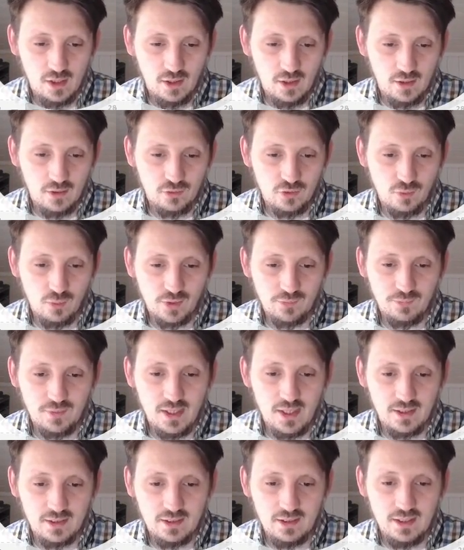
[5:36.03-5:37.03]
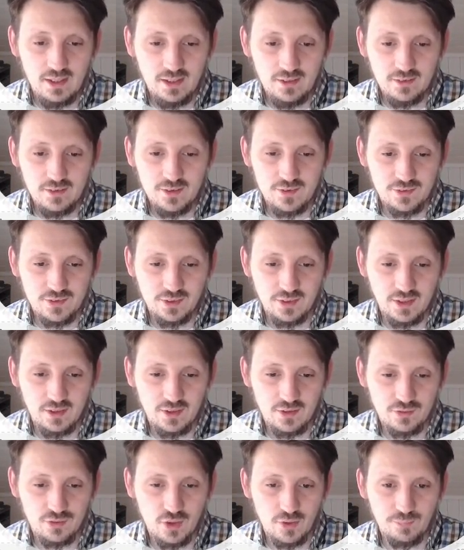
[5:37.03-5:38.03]
So what we are really interested in
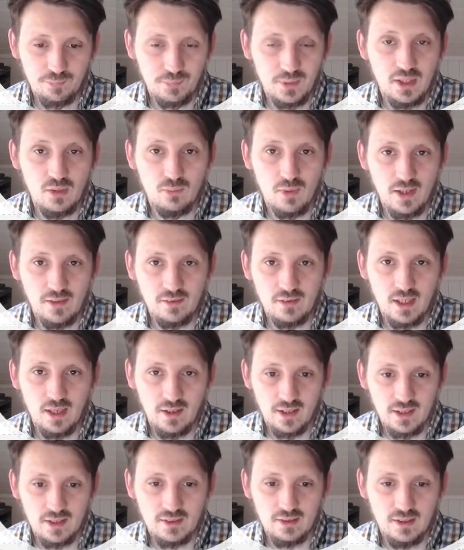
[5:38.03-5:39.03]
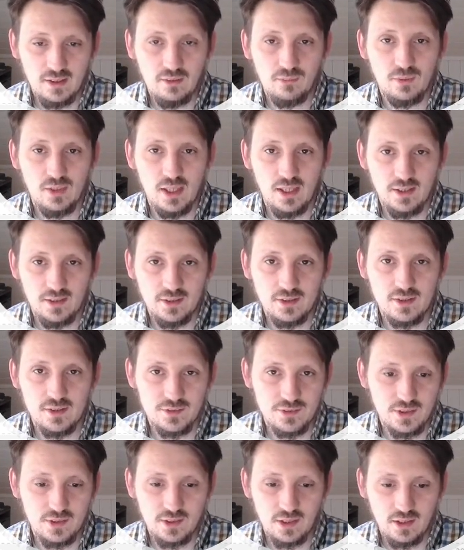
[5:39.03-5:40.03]
is not P1 directly, we are
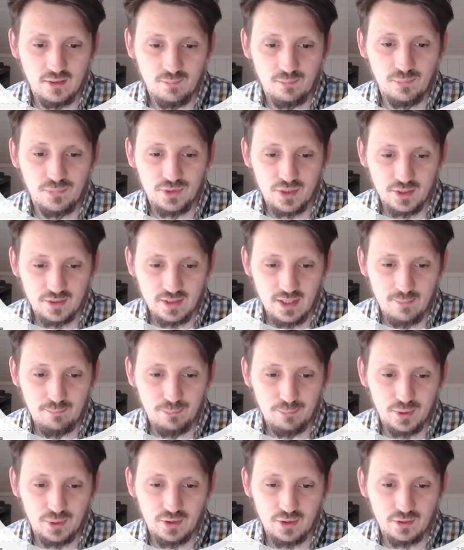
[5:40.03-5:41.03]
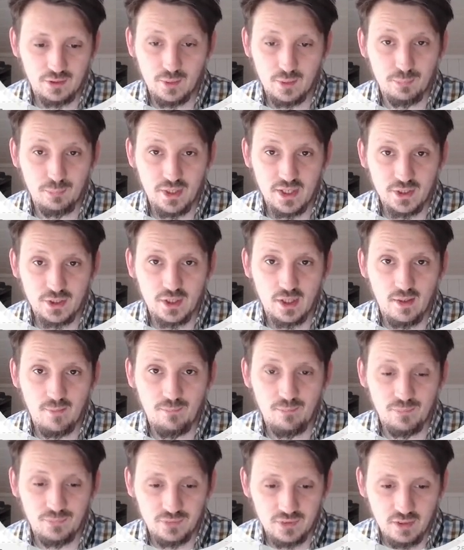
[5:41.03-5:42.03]
interested in the pressure
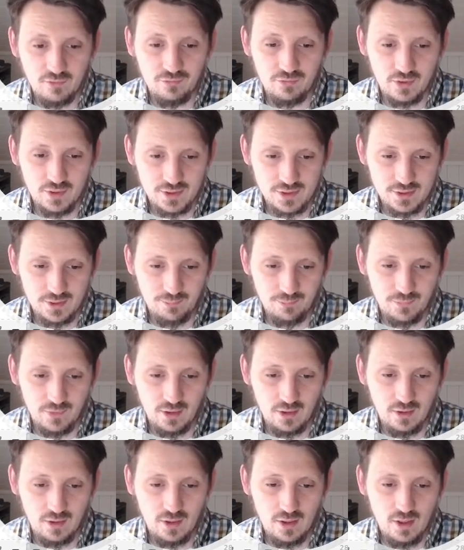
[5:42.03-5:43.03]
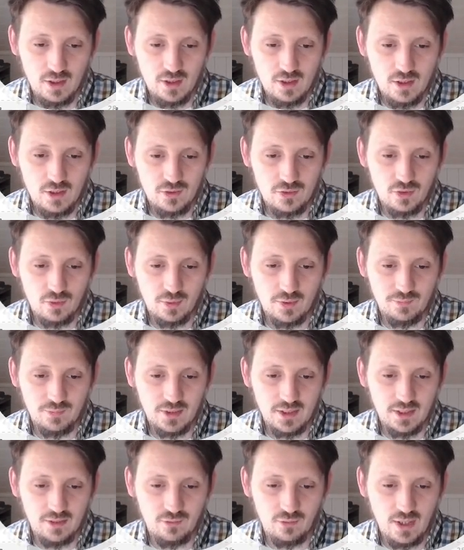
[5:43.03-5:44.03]
difference. Yeah? So what we
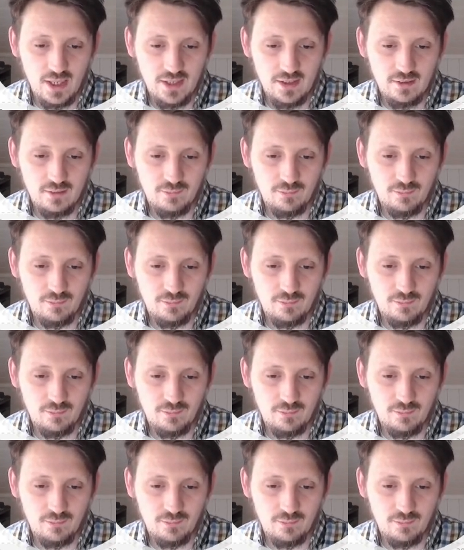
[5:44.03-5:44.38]
can write,